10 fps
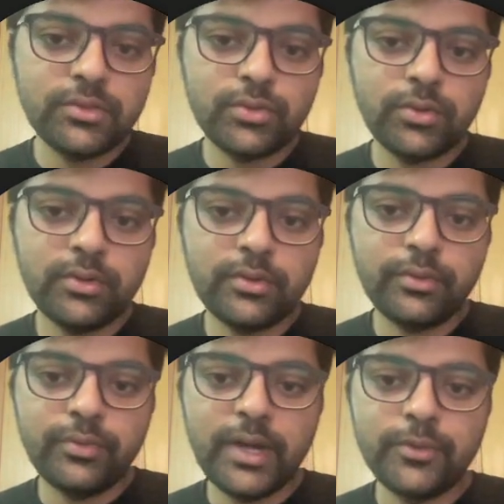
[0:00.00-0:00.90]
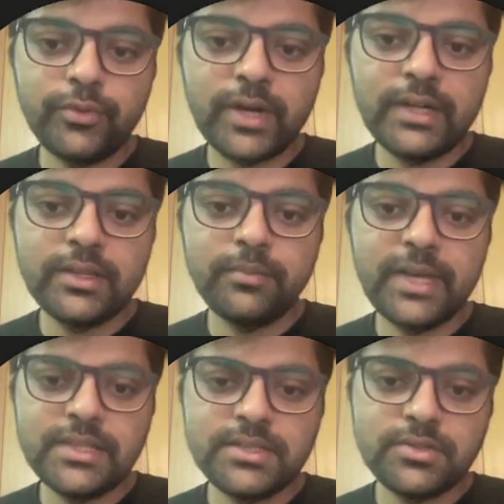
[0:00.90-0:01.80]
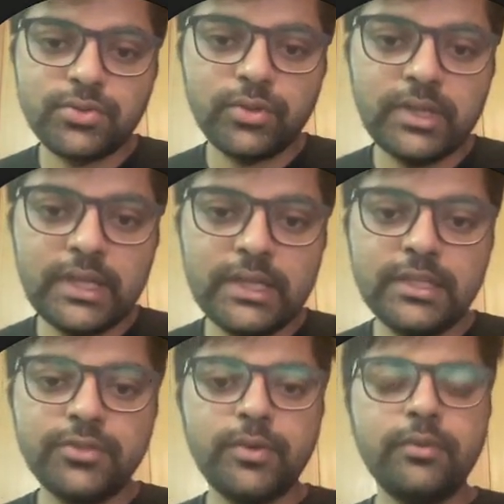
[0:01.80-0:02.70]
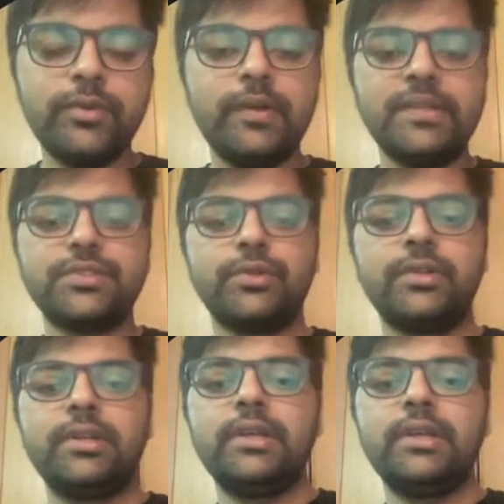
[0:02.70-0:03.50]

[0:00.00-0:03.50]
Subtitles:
so we have to find the match. So in this way we will store.